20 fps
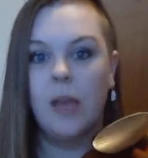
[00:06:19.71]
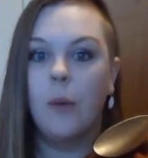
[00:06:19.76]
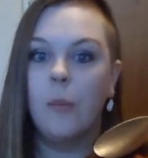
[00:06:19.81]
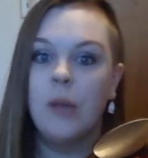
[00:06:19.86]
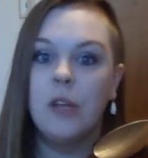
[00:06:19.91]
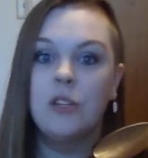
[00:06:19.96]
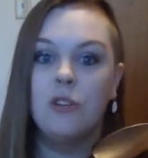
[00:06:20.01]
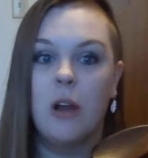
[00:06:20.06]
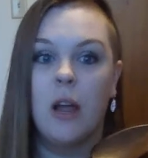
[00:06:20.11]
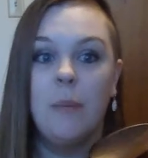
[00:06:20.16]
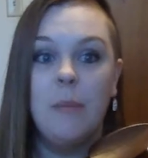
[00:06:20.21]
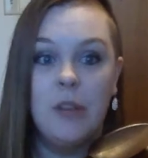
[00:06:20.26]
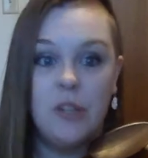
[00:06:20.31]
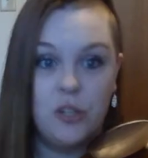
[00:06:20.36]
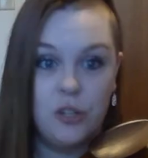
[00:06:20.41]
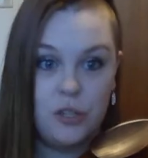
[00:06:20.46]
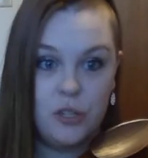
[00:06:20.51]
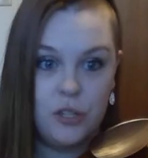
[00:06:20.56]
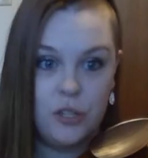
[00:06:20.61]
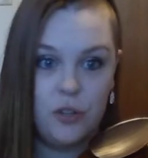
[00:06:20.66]
Can we try
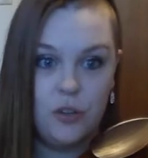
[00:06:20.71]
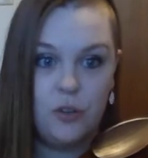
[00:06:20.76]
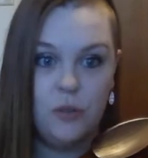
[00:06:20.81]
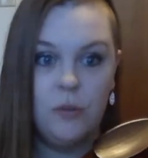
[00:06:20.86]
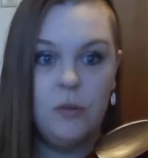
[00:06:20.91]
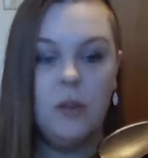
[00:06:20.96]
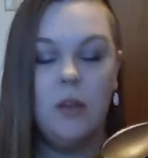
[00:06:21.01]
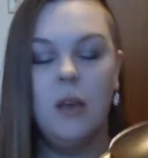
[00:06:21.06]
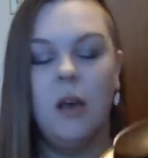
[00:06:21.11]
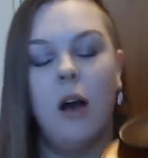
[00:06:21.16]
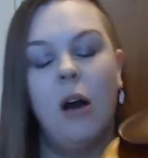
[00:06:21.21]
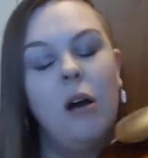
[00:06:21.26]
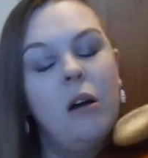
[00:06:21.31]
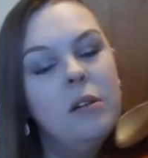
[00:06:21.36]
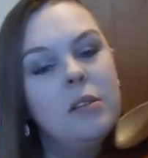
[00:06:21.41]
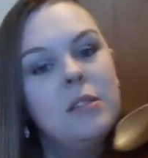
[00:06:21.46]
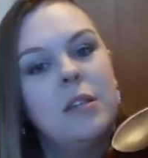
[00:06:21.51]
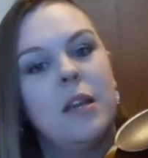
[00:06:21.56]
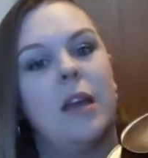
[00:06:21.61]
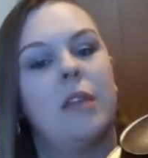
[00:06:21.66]
measure two
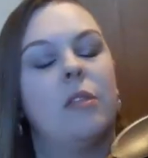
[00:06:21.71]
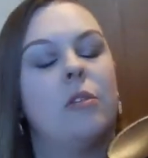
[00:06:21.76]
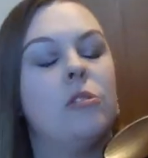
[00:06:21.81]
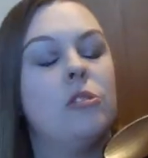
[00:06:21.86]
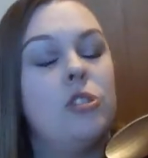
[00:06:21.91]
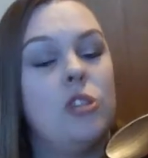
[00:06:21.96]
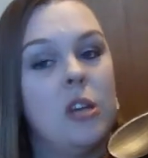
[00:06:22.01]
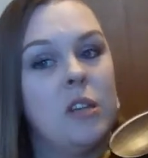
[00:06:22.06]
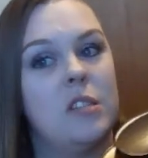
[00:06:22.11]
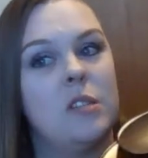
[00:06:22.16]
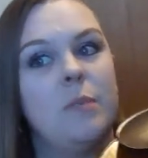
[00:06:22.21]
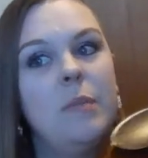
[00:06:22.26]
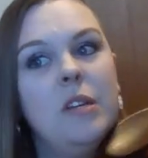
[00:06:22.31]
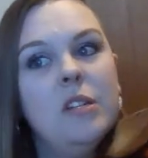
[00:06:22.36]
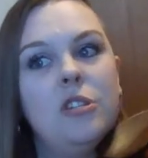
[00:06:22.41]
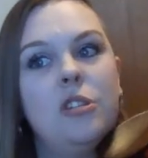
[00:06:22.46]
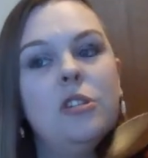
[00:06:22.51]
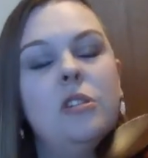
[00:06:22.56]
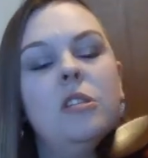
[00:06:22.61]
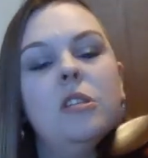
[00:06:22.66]
altogether? Just
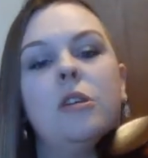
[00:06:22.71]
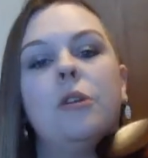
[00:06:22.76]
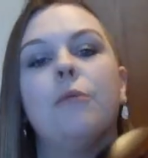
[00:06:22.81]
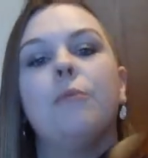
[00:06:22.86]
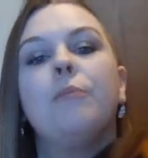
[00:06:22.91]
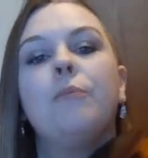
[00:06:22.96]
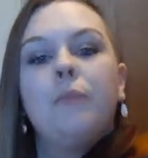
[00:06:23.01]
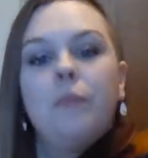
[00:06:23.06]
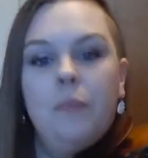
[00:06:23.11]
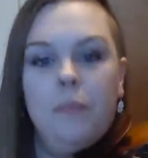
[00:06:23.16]
measure two.